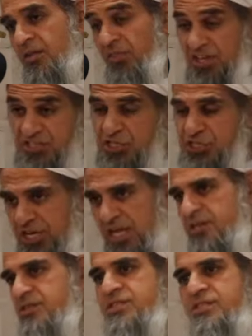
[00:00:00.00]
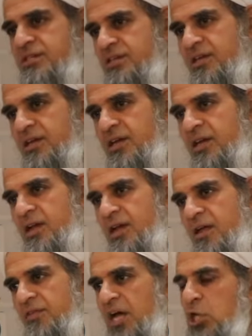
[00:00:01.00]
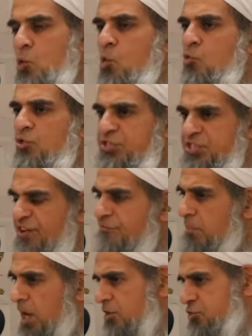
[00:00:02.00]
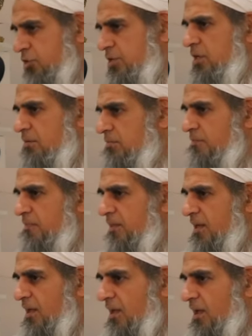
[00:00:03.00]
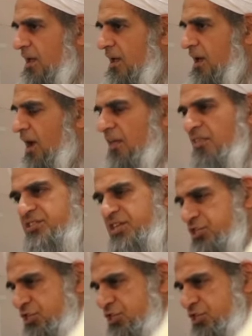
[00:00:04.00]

there's a chance that you will receive martyrdom, and there's a